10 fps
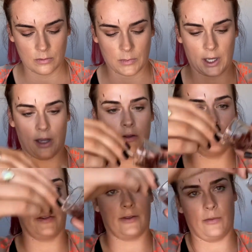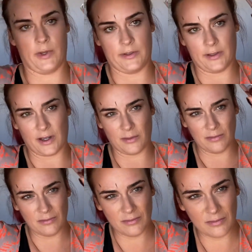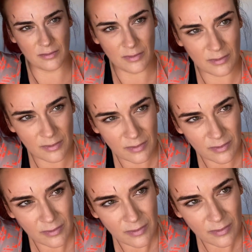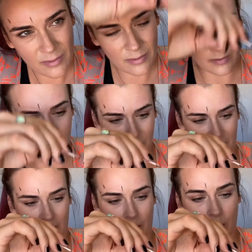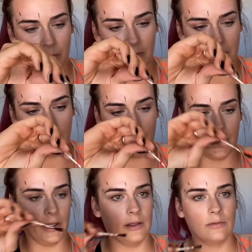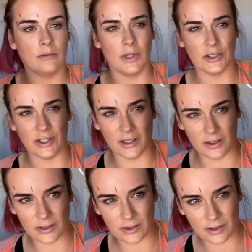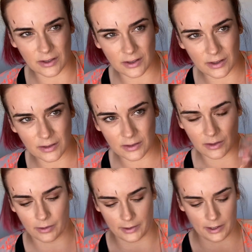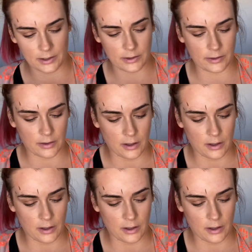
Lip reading: Okay, so that's all mixed up. Looks like a lot, but there's not really much in there, it's just around the edges.